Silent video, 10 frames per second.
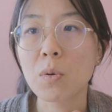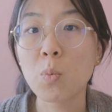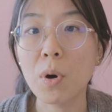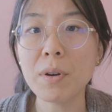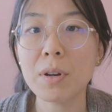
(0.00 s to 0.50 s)

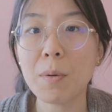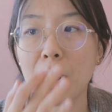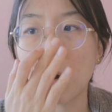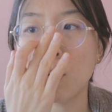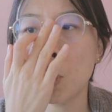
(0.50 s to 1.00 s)
worried
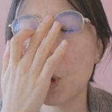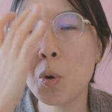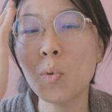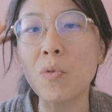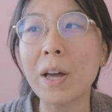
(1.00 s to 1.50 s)
about,
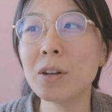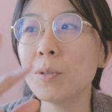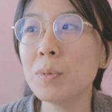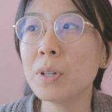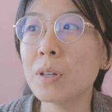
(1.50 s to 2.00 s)
oh,
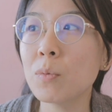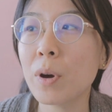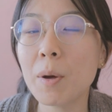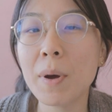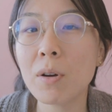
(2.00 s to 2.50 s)
randomly,
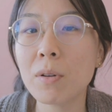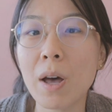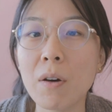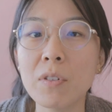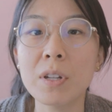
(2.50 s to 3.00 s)
when am I going to
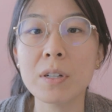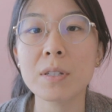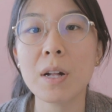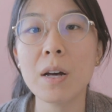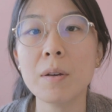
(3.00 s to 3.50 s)
have a
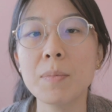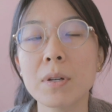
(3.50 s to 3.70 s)
next client?